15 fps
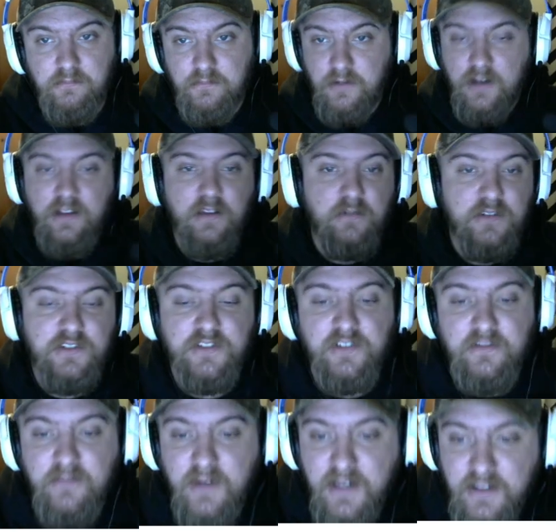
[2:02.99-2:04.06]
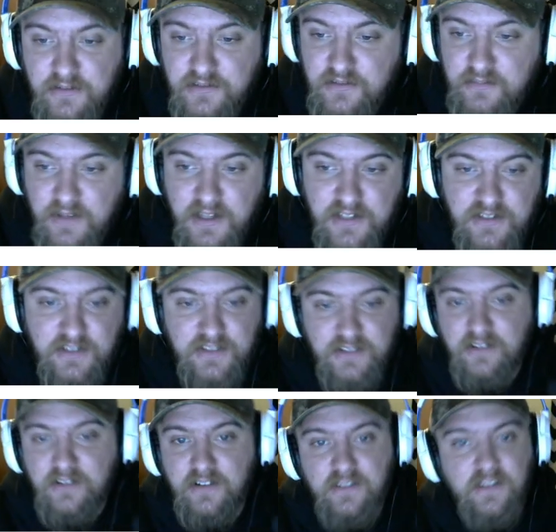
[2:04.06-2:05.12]
well, I want to show you my YouTube page. You guys
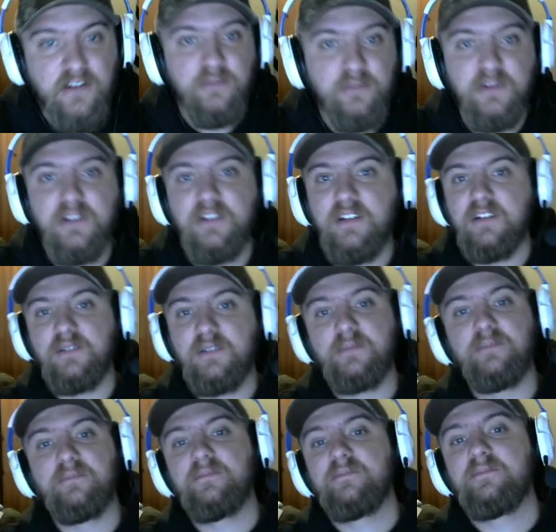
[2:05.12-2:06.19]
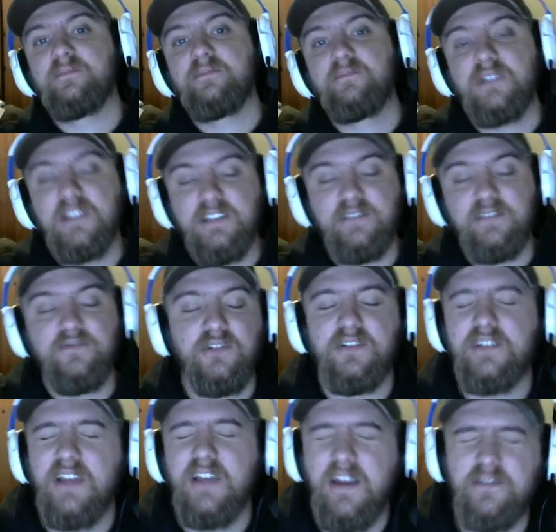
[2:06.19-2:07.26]
are already there, but please, if you
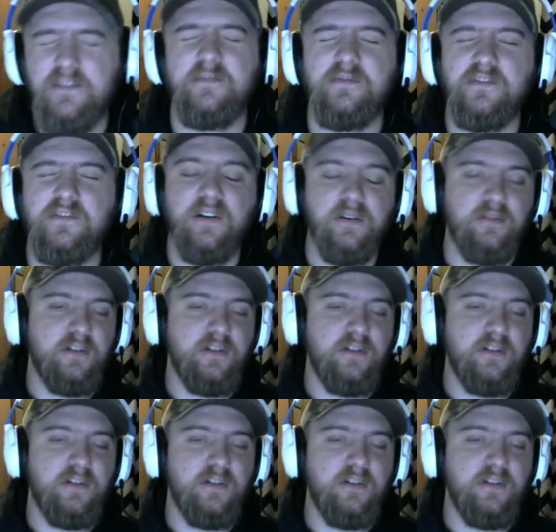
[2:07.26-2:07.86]
guys haven't subscribed